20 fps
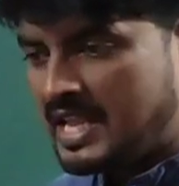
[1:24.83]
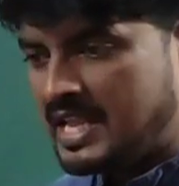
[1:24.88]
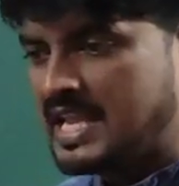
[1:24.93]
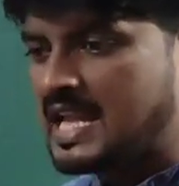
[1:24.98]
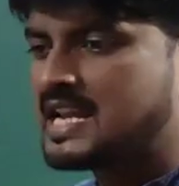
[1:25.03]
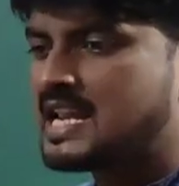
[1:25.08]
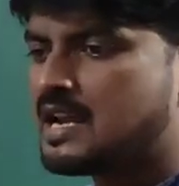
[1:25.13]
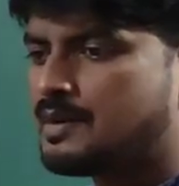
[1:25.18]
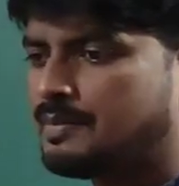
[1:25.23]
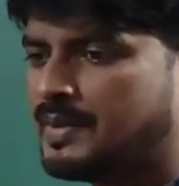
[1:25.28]

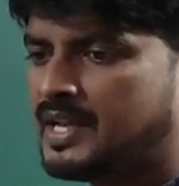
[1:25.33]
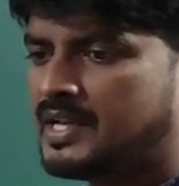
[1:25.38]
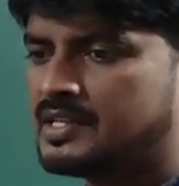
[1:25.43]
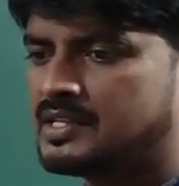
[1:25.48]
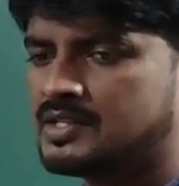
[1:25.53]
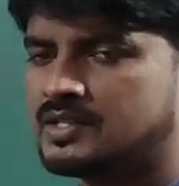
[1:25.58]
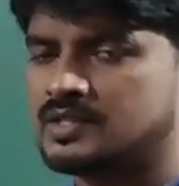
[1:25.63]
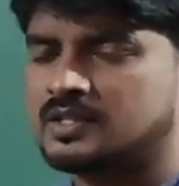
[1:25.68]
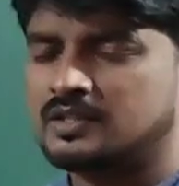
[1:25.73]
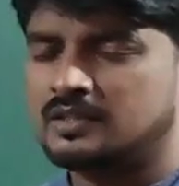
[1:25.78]
Error
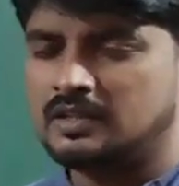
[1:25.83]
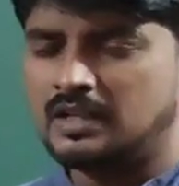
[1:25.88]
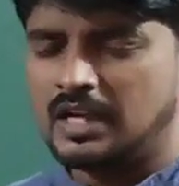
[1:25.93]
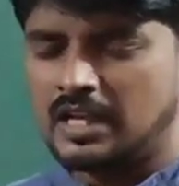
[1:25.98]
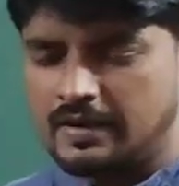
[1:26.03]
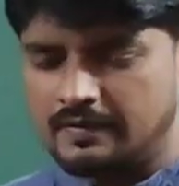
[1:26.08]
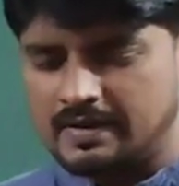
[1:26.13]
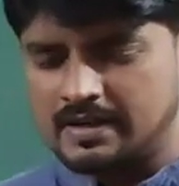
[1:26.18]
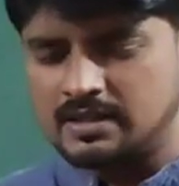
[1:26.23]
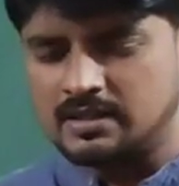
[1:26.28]
means
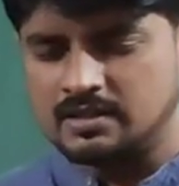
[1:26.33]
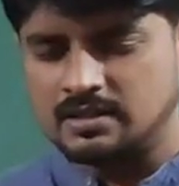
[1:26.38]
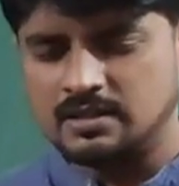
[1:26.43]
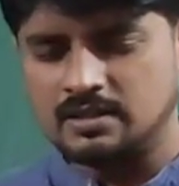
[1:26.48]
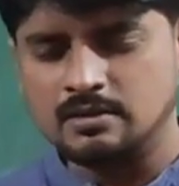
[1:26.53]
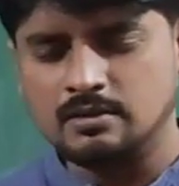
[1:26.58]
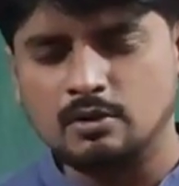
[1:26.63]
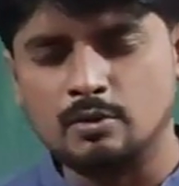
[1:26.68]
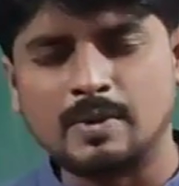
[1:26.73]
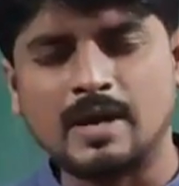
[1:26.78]
even
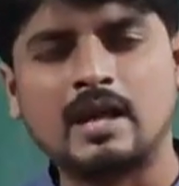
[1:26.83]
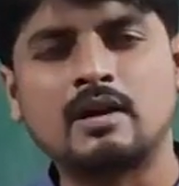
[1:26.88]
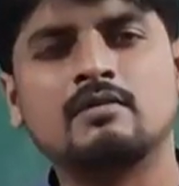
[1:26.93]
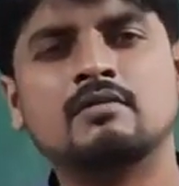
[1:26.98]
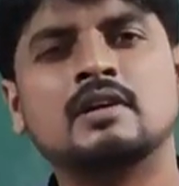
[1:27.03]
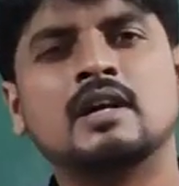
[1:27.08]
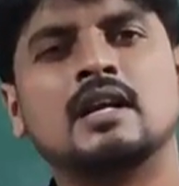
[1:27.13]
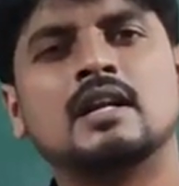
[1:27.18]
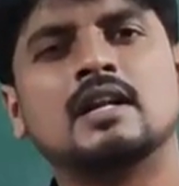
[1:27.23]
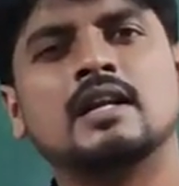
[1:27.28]
you would
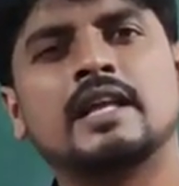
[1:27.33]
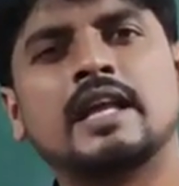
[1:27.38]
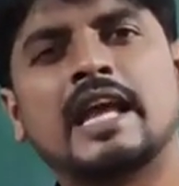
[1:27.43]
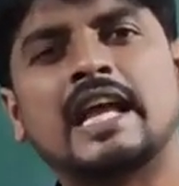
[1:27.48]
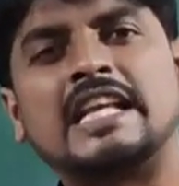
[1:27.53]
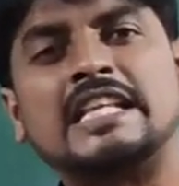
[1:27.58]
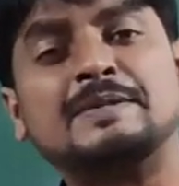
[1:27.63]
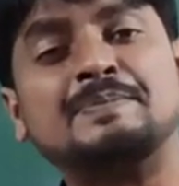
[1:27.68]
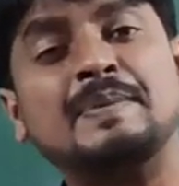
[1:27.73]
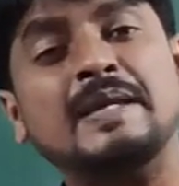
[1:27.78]
have
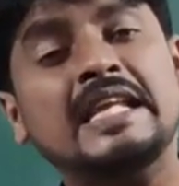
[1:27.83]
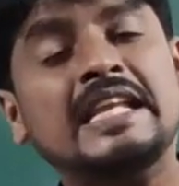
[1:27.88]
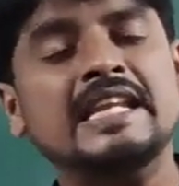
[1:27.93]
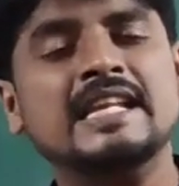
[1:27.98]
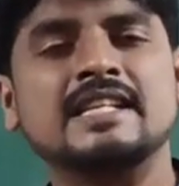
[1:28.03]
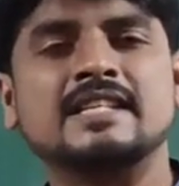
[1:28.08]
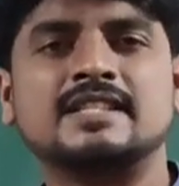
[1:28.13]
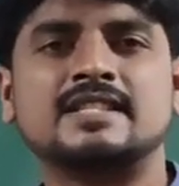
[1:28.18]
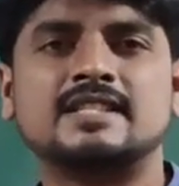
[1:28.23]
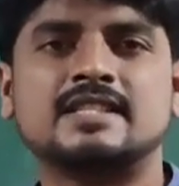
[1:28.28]

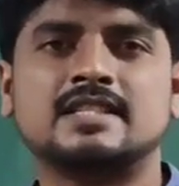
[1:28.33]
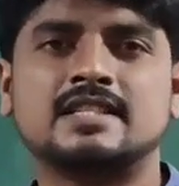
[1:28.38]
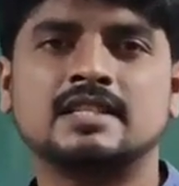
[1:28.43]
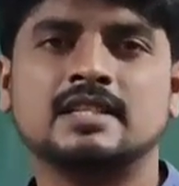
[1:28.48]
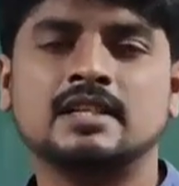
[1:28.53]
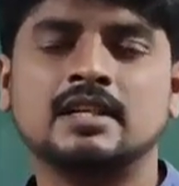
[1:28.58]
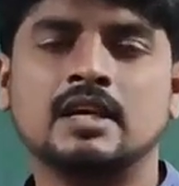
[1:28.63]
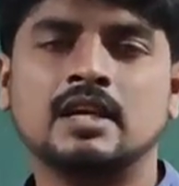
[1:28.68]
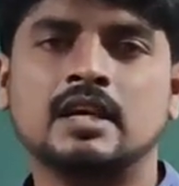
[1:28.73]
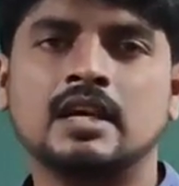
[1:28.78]

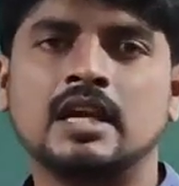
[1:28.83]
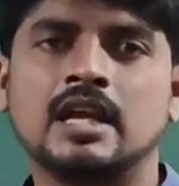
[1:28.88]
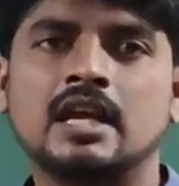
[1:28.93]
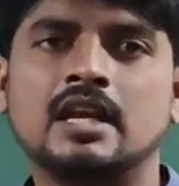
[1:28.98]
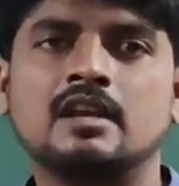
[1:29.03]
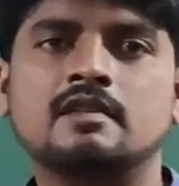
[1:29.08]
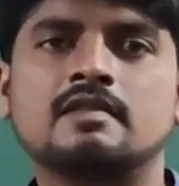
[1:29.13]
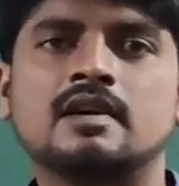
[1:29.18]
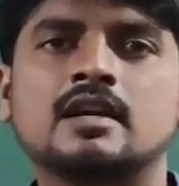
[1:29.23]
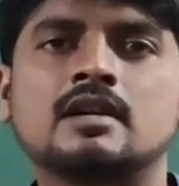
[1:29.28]
experienced
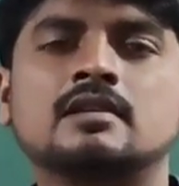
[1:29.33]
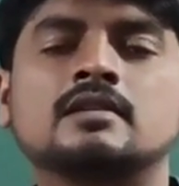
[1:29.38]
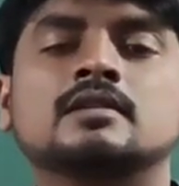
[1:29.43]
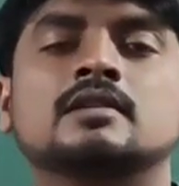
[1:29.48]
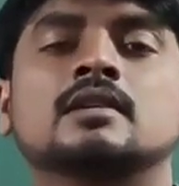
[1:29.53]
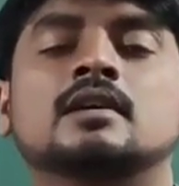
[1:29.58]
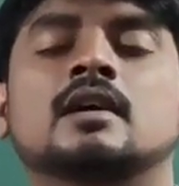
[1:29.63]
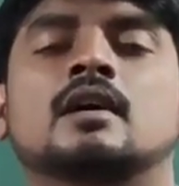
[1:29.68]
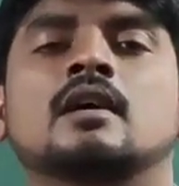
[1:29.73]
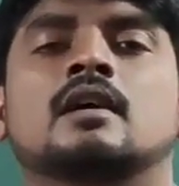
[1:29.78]
in
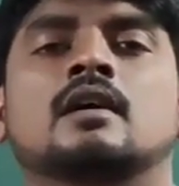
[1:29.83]
your